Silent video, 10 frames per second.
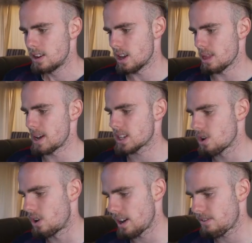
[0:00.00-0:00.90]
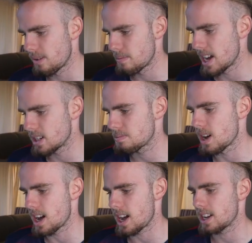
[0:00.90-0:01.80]
Not the best corner from Mace, but
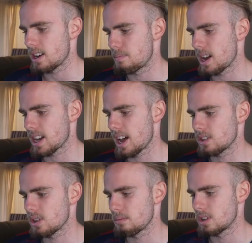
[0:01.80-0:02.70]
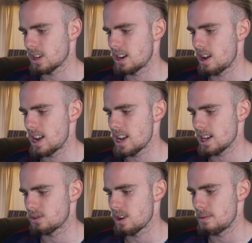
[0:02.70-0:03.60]
I get it back out to him because I know he
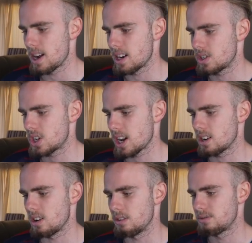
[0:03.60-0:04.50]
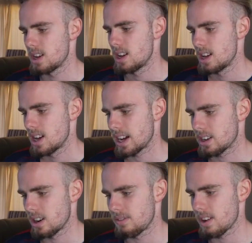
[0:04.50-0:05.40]
has room, and I check off. I
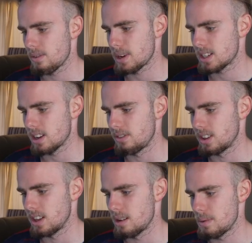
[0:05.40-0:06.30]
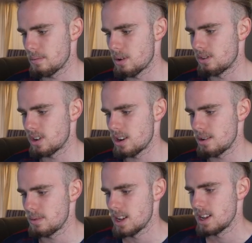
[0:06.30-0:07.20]
could have given myself a little bit more room.